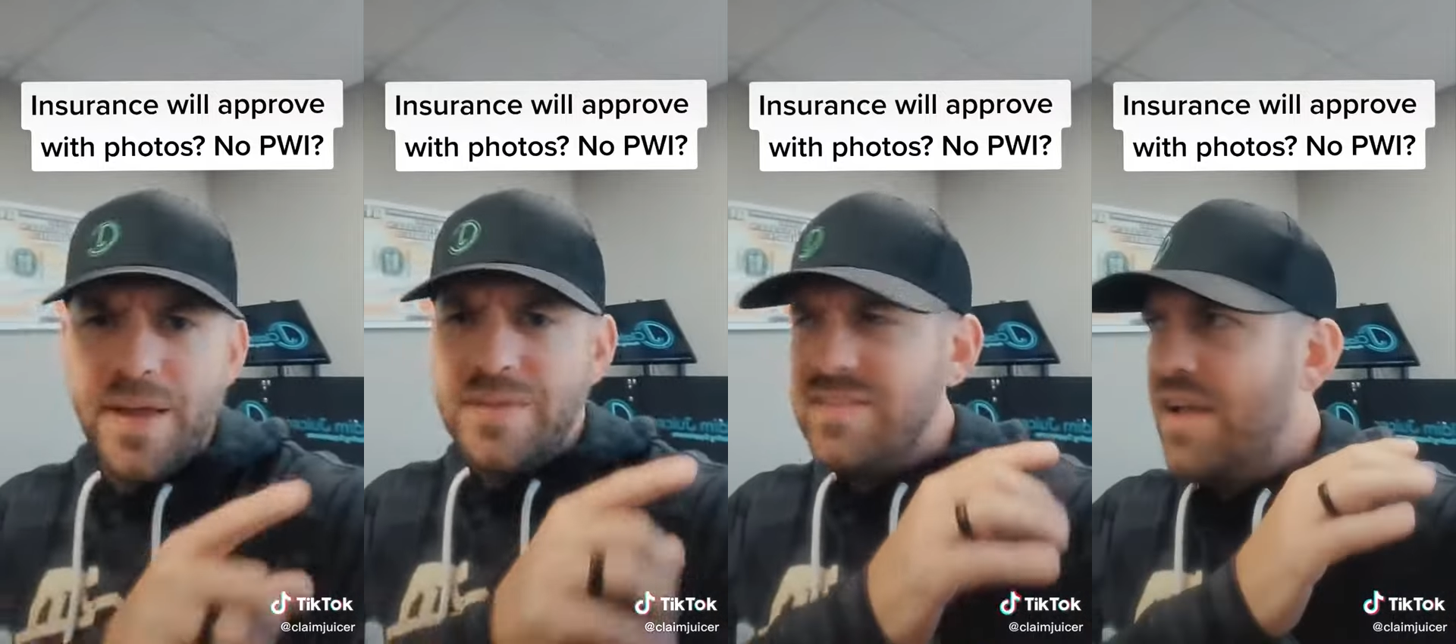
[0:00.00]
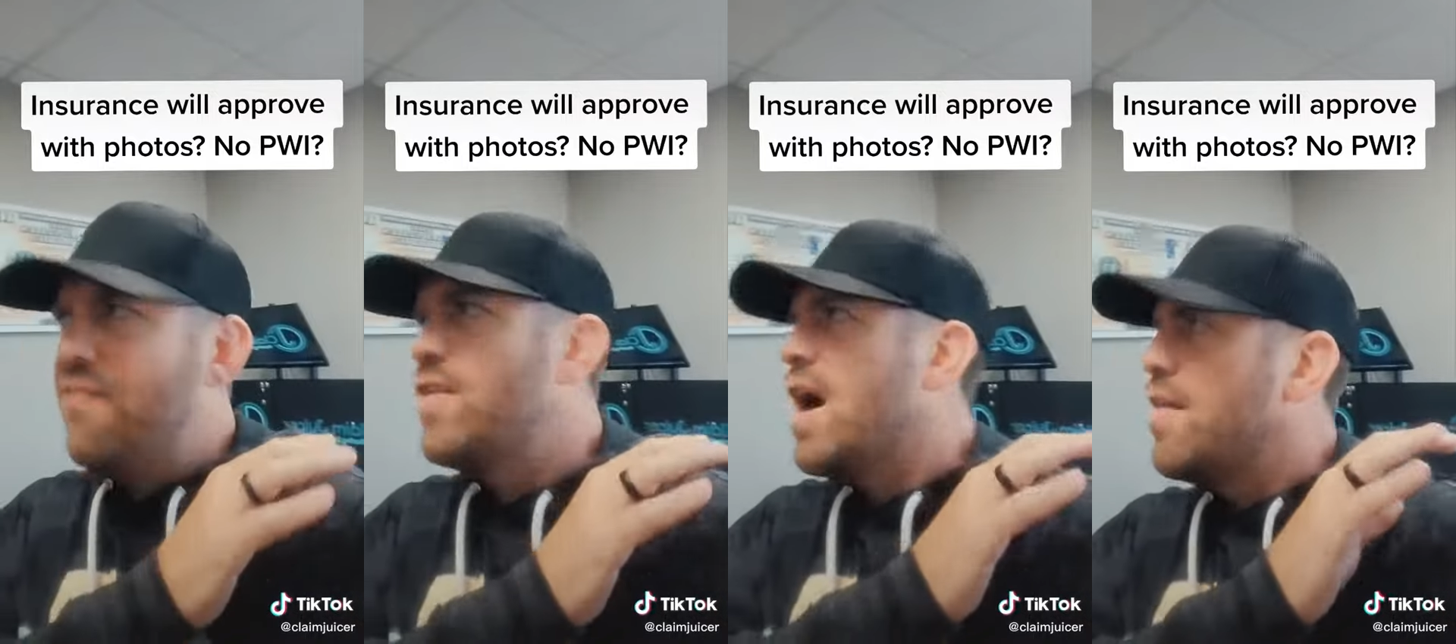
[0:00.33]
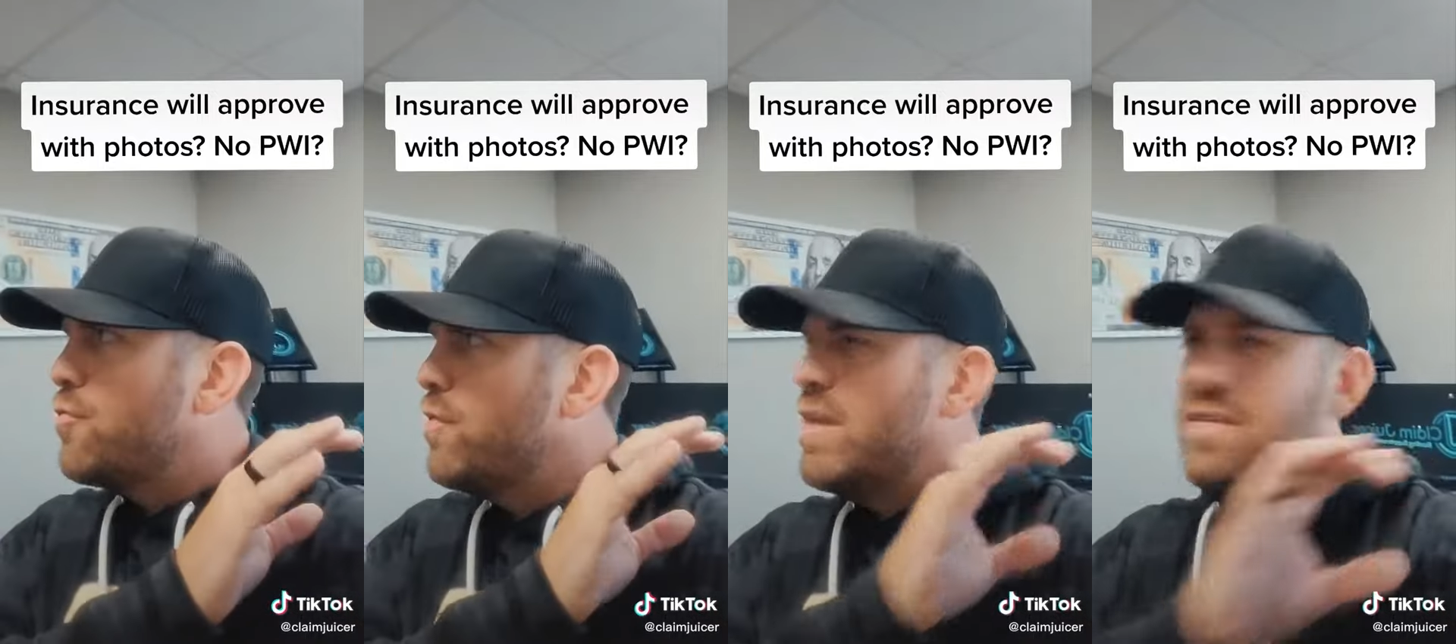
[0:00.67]
because they've
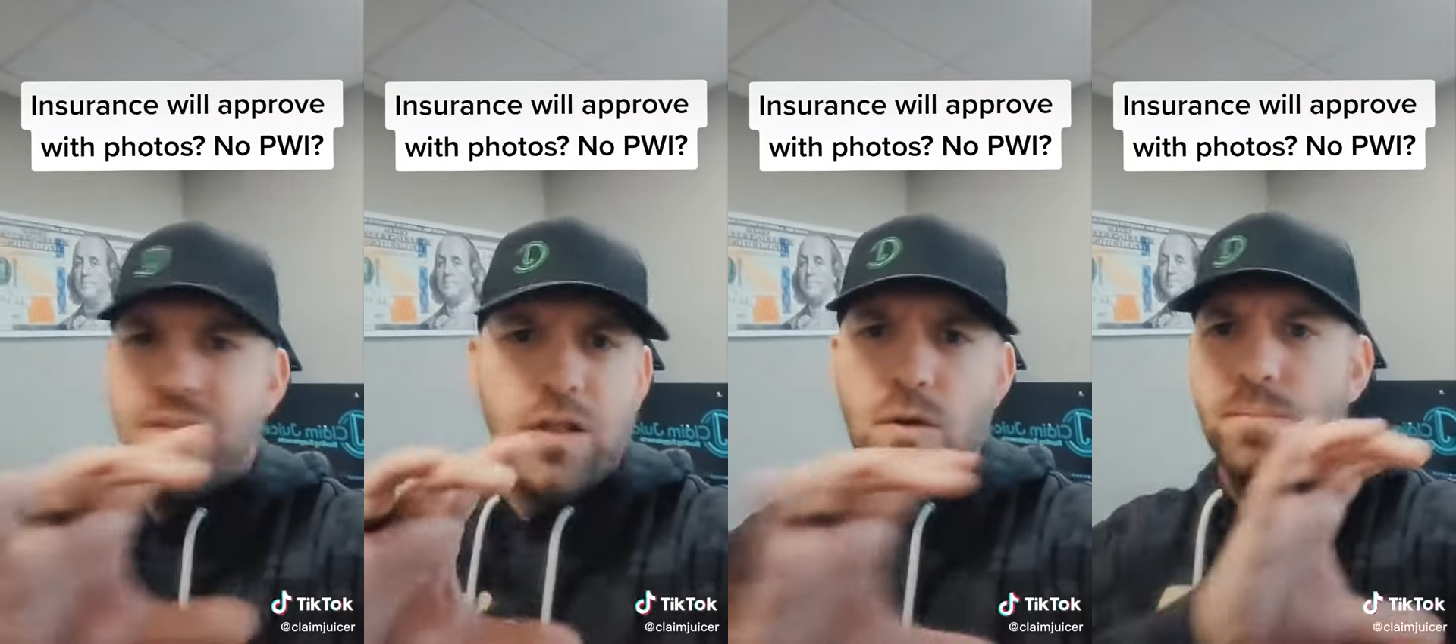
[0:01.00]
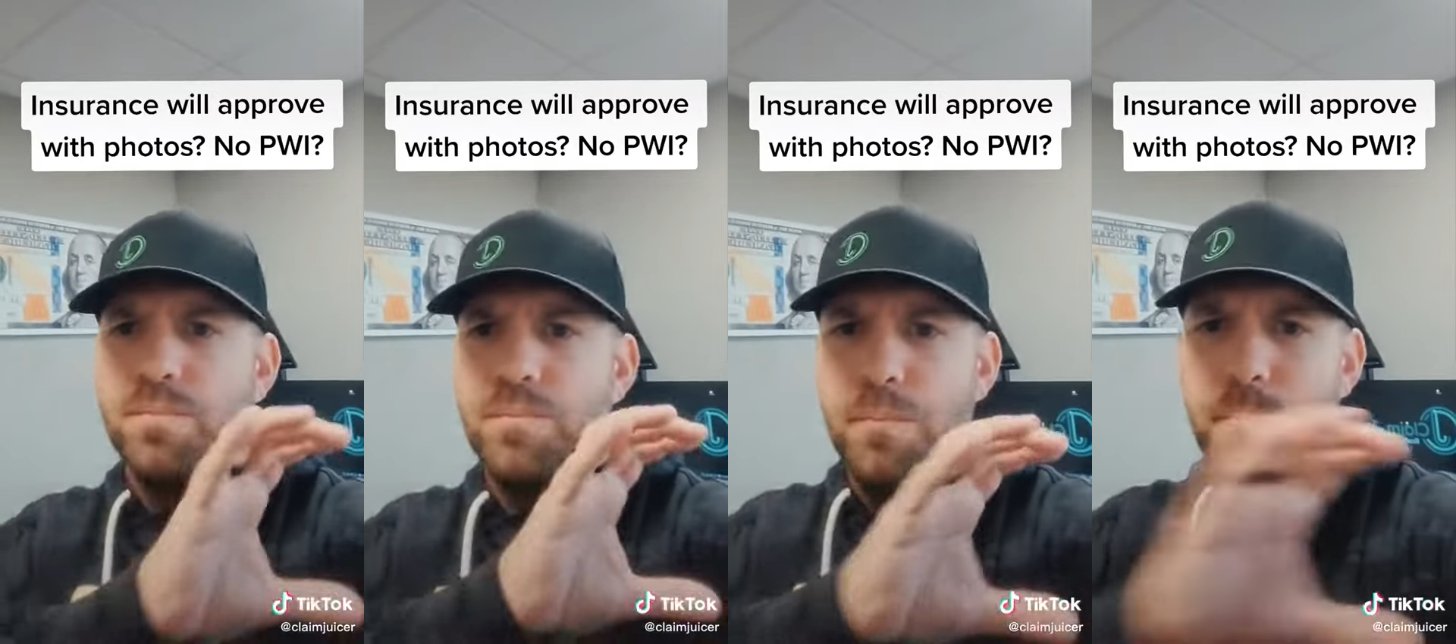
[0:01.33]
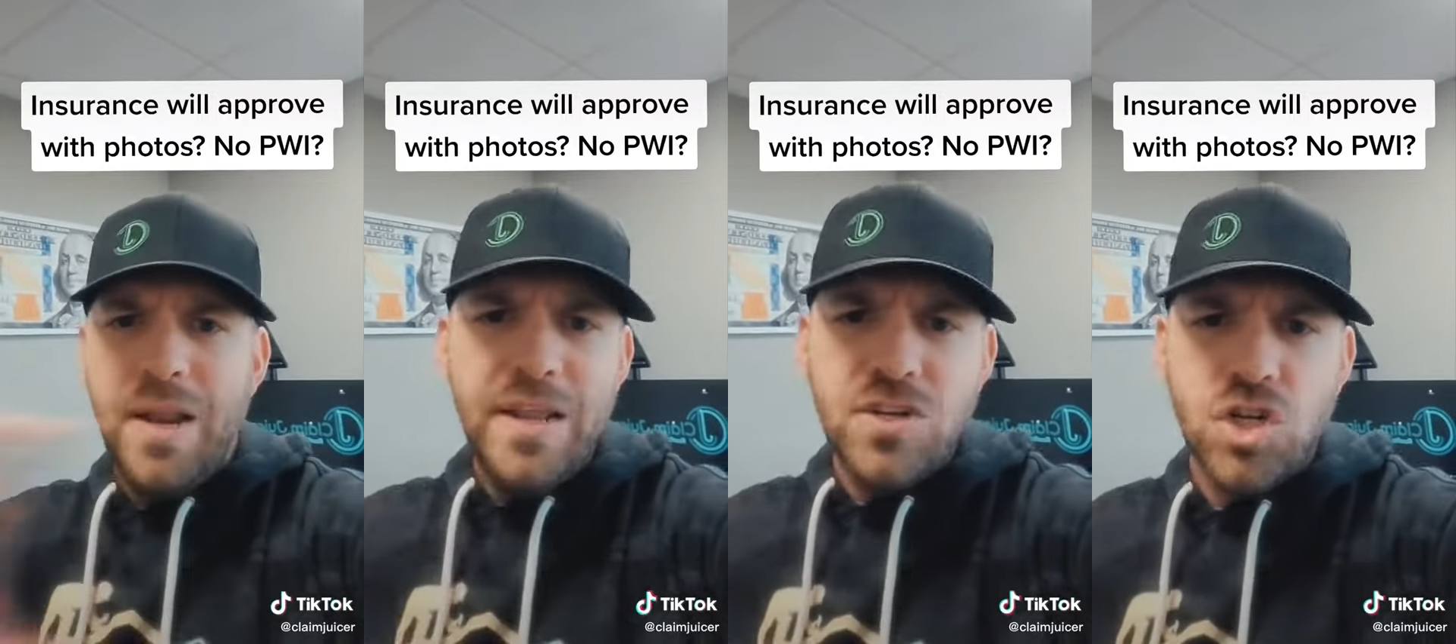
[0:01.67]
gone through this little
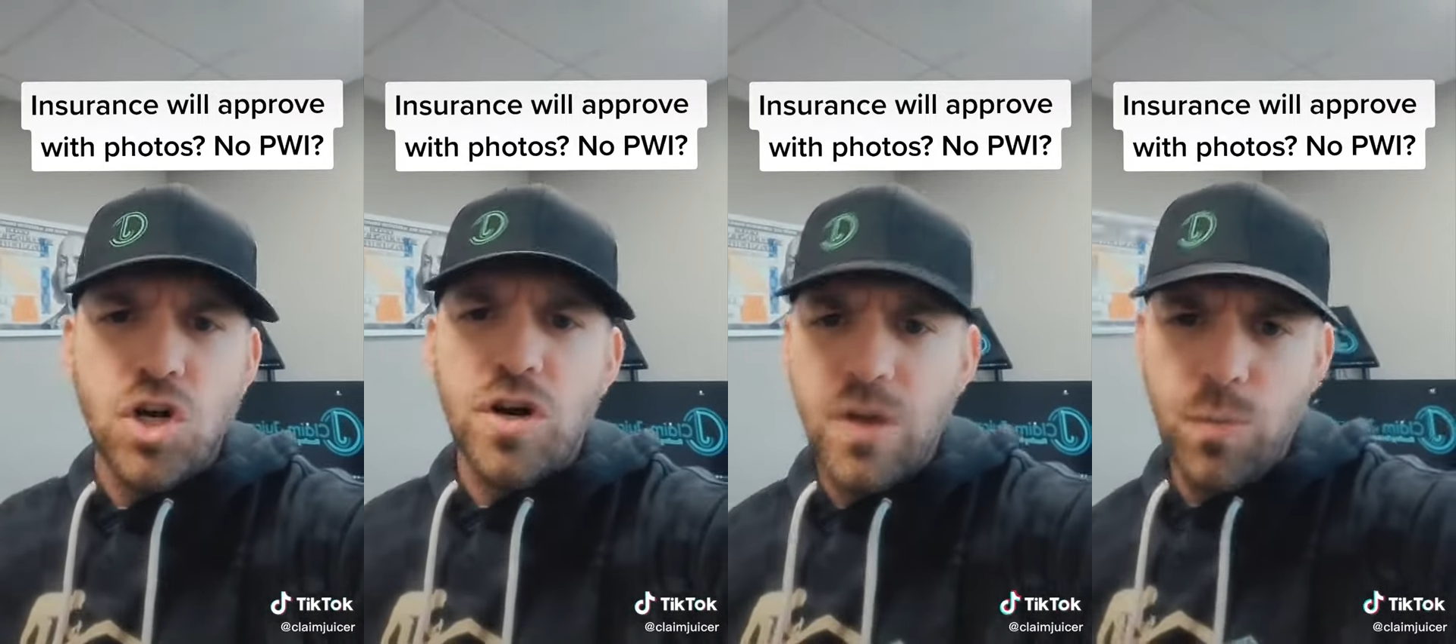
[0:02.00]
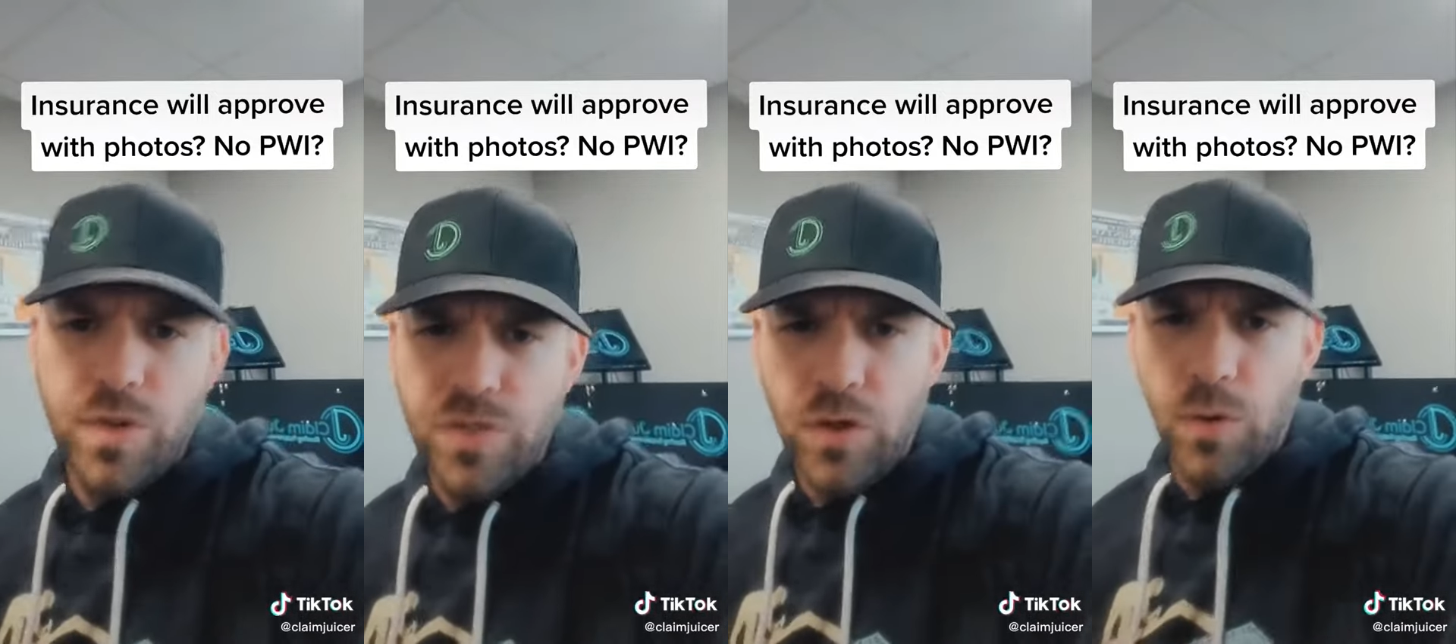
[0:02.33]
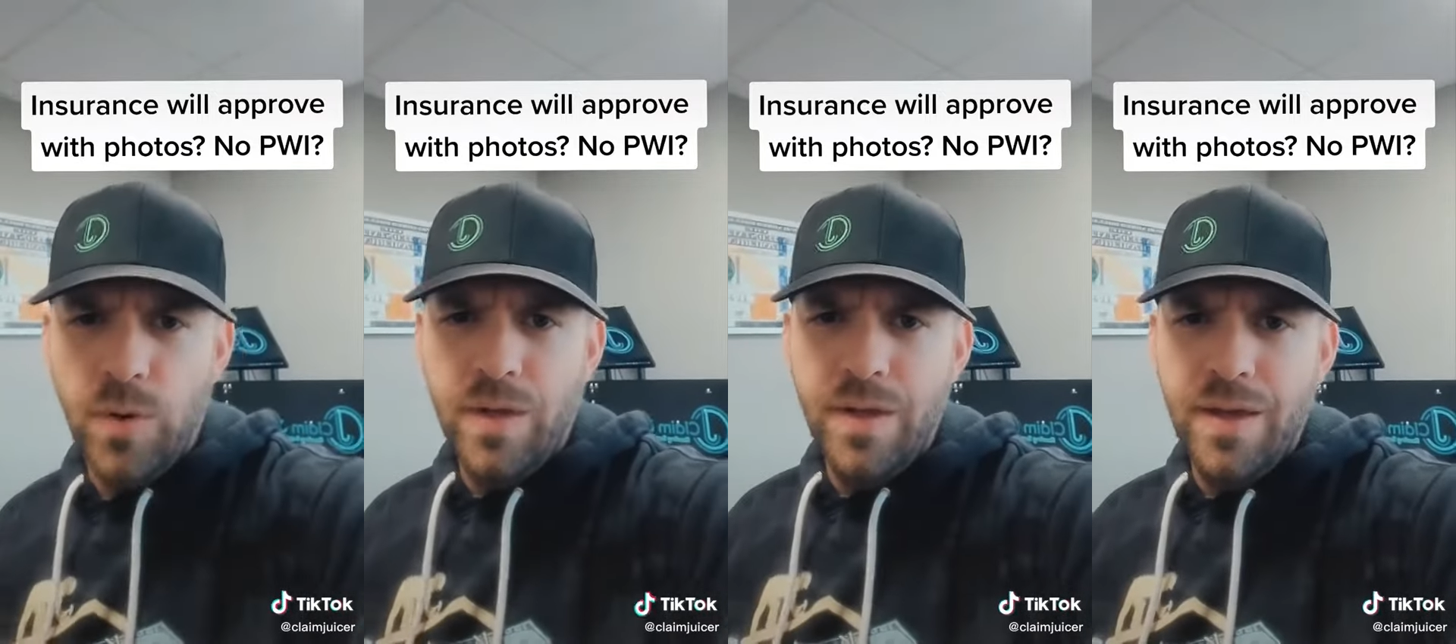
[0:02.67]
mini journey with you.